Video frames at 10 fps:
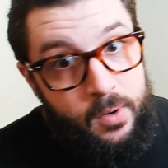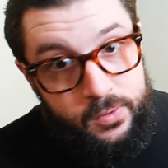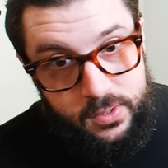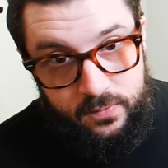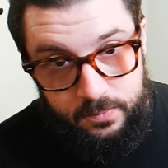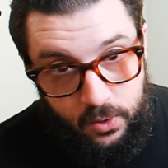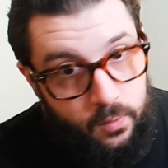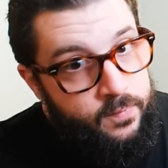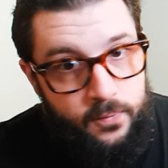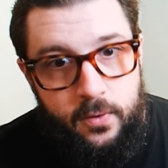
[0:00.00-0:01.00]
most of them
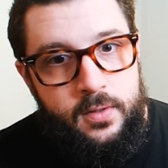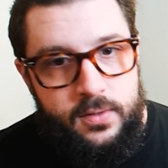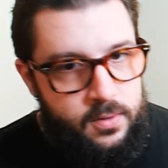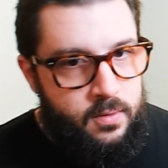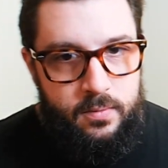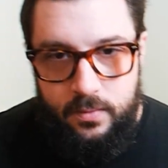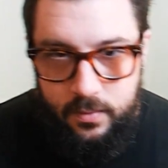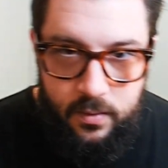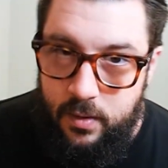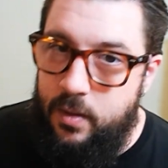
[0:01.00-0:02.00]
going forward, so
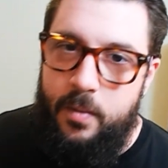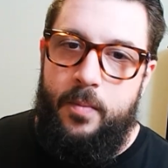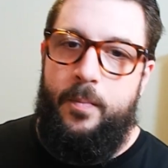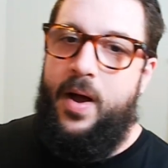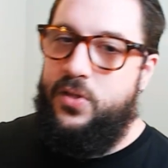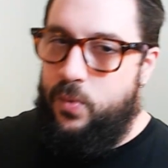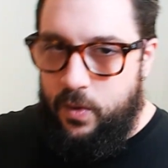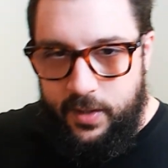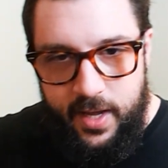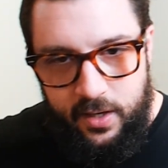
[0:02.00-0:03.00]
might as
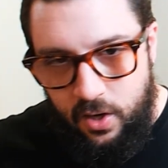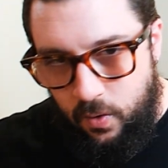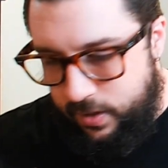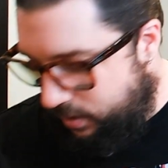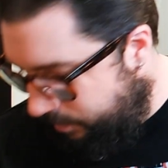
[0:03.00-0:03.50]
well get it going at